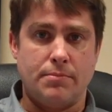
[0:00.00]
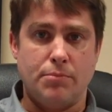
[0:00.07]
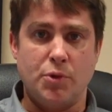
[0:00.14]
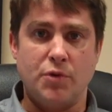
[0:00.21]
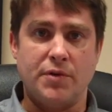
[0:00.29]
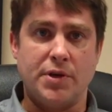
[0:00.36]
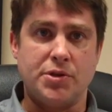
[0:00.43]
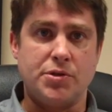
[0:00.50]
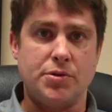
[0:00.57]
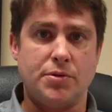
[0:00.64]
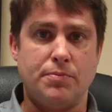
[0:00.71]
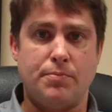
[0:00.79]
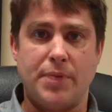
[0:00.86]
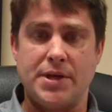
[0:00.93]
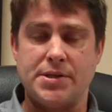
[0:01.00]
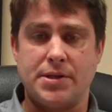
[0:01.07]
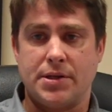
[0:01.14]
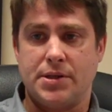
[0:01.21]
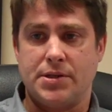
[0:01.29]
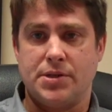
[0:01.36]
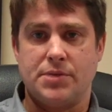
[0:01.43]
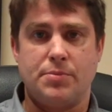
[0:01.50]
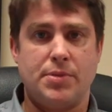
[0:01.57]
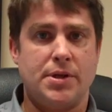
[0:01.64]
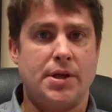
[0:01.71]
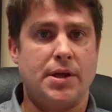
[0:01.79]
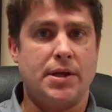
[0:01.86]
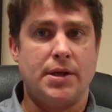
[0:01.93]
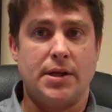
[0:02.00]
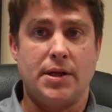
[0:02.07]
moving to basically just being an